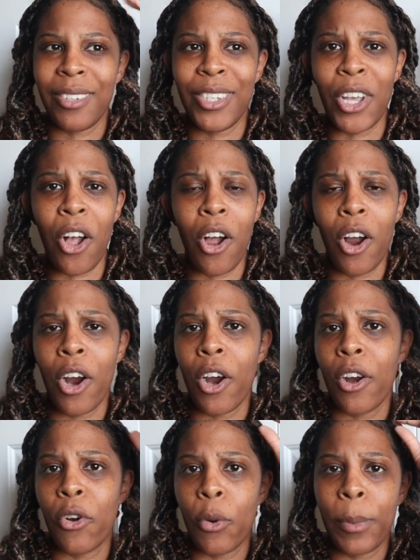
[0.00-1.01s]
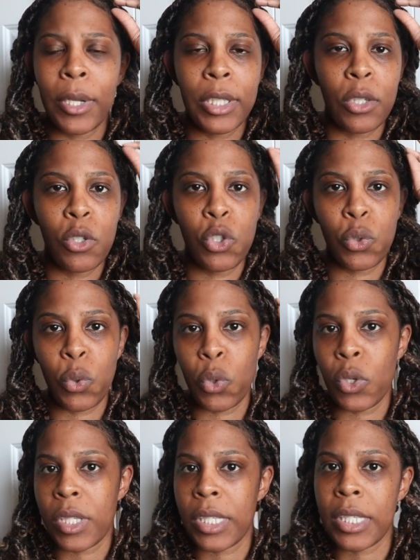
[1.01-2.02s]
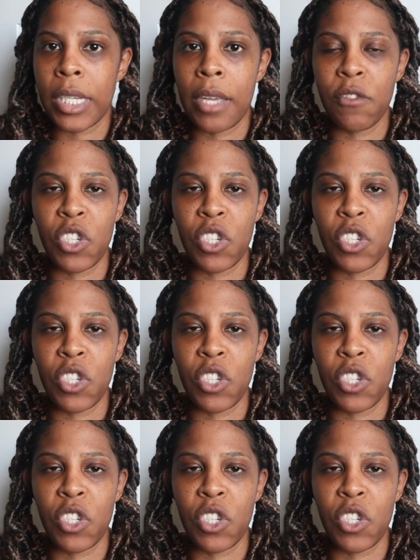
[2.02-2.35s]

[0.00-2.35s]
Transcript: yarn or put little jewels and stuff